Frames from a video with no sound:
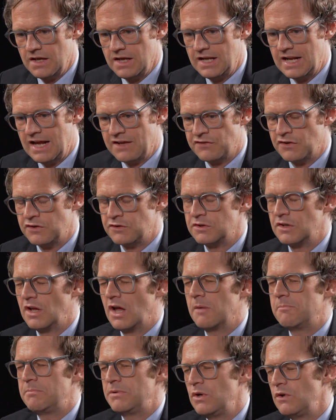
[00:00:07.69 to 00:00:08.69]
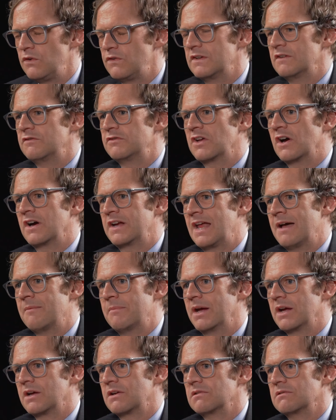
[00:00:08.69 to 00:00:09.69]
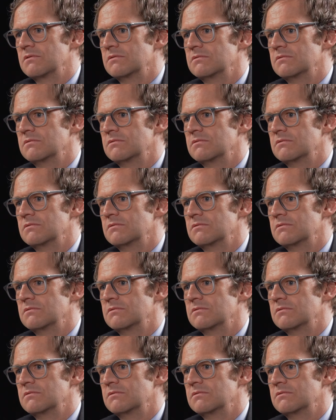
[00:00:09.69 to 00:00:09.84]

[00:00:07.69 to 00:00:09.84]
it has an abusive dynamic